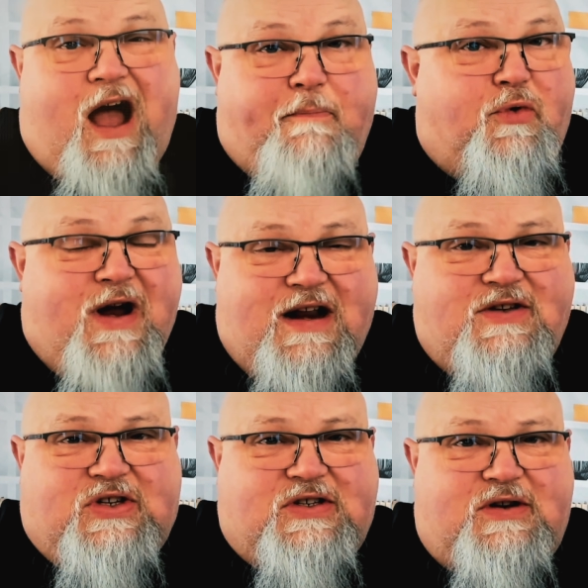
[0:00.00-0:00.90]
operating
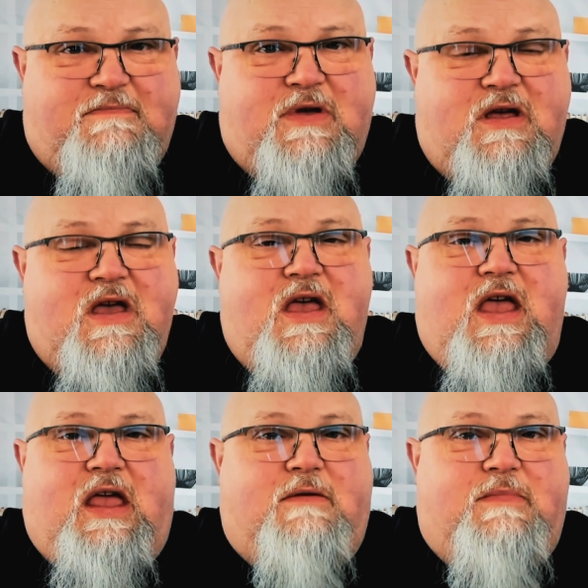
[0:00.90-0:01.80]
system.
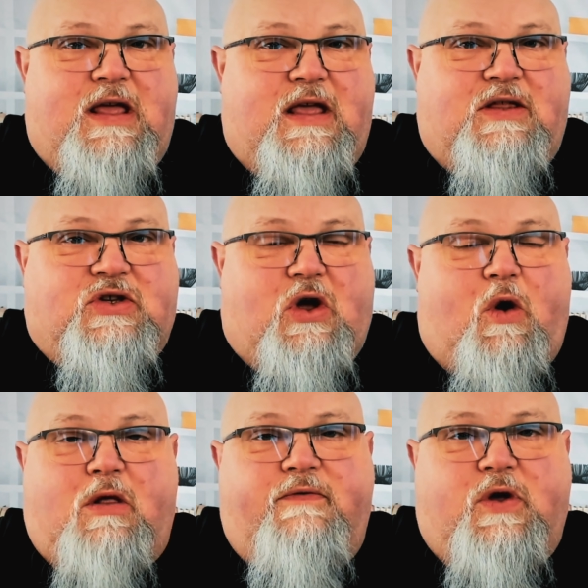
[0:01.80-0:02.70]
It means
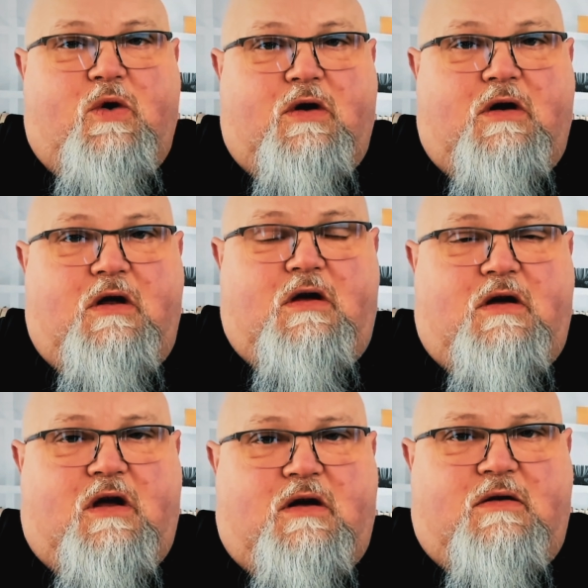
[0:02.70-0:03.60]
all of your
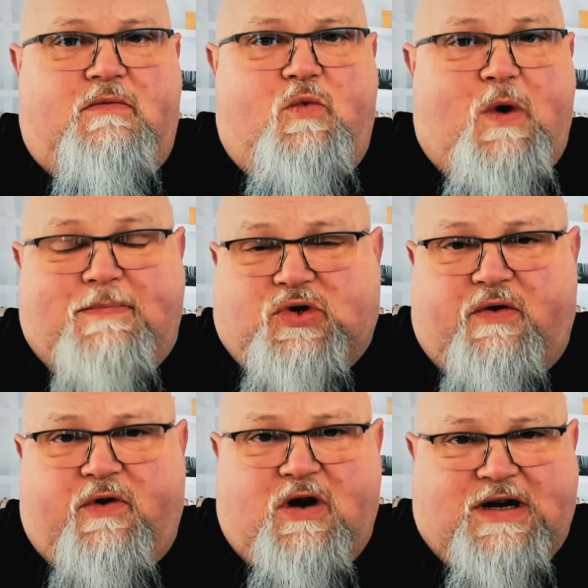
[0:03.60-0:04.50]
web
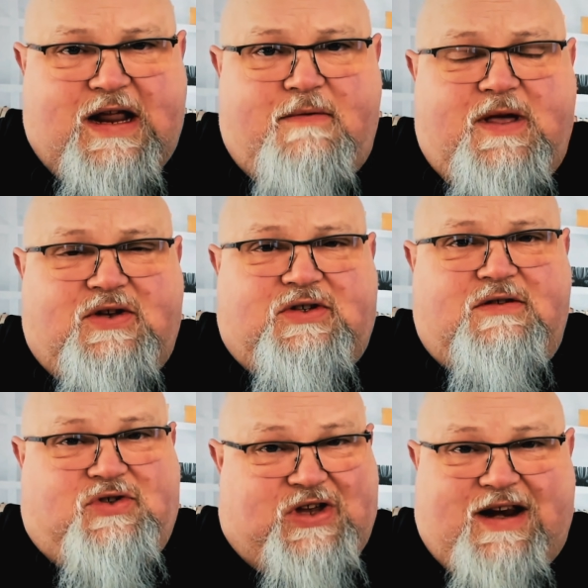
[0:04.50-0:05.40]
server and database
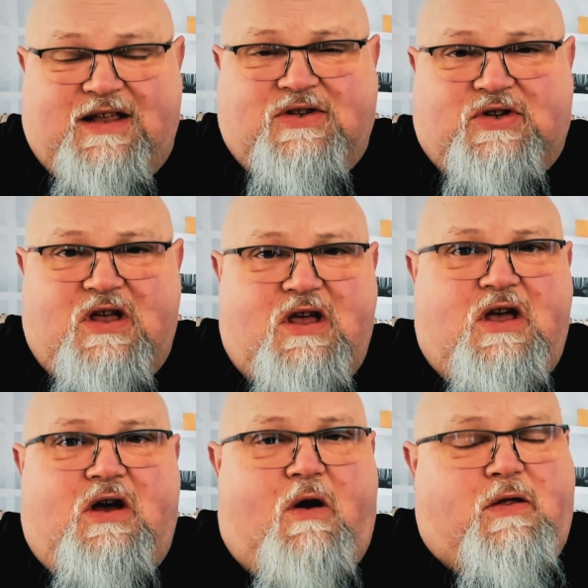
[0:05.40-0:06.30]
settings,
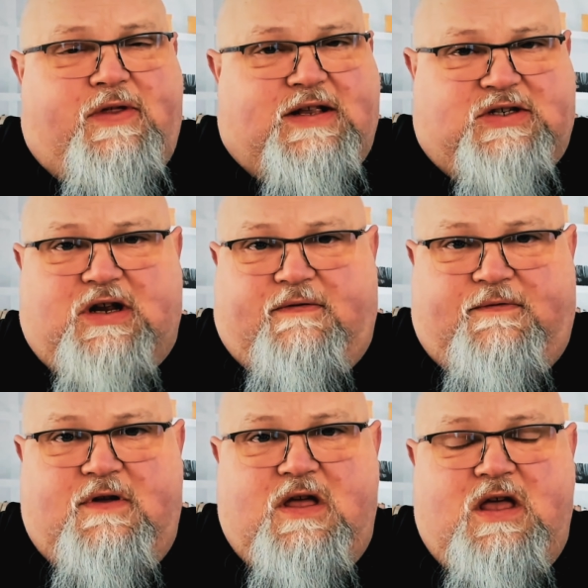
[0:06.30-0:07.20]
all of that stuff,
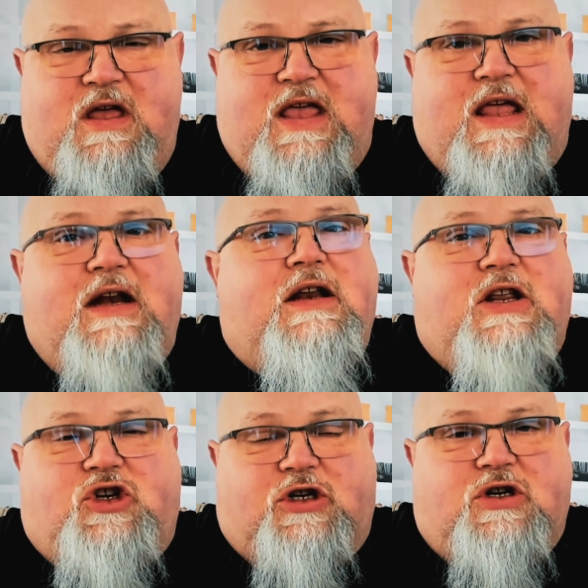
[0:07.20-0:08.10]
in
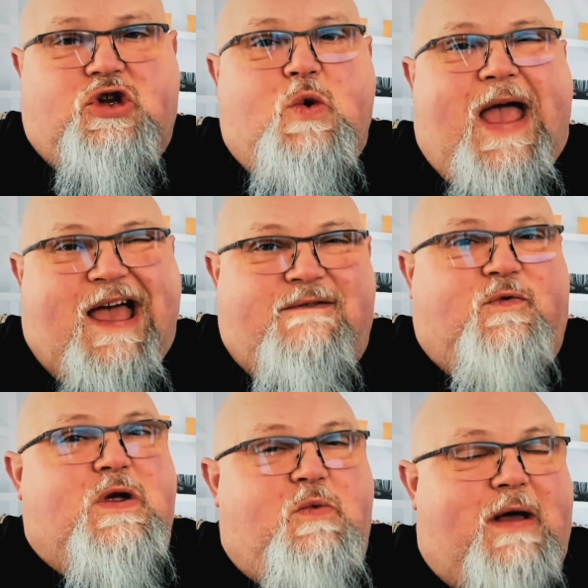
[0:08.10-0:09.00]
addition to
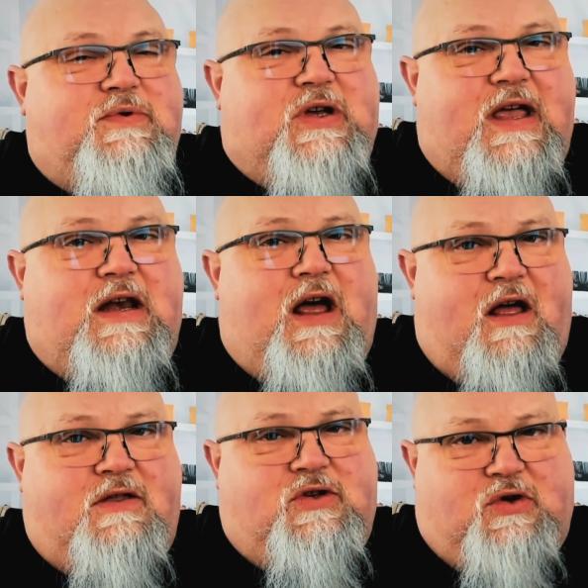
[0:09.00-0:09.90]
every website
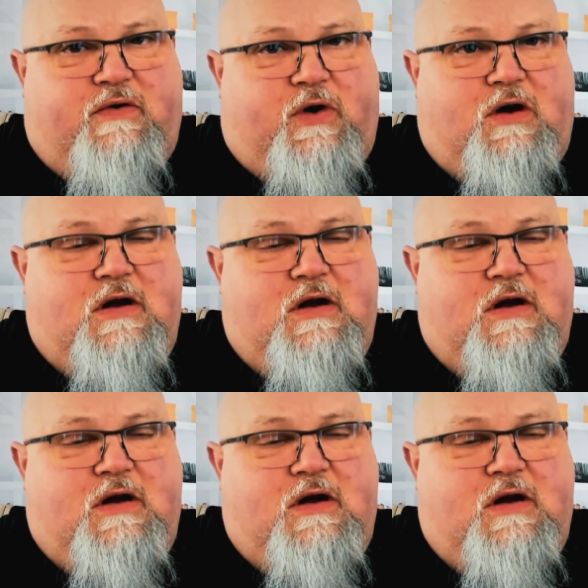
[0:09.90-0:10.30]
on the server.